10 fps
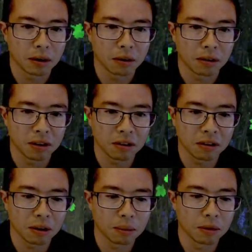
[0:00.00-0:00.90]
are
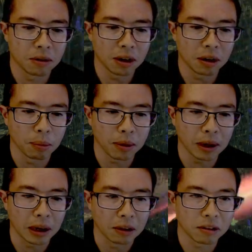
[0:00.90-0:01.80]
systems in
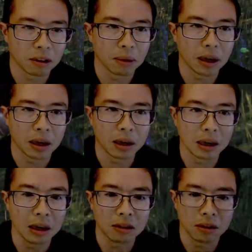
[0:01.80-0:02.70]
place to make it
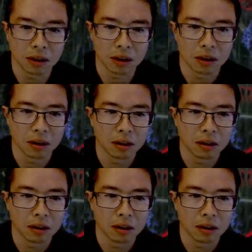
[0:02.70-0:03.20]
easy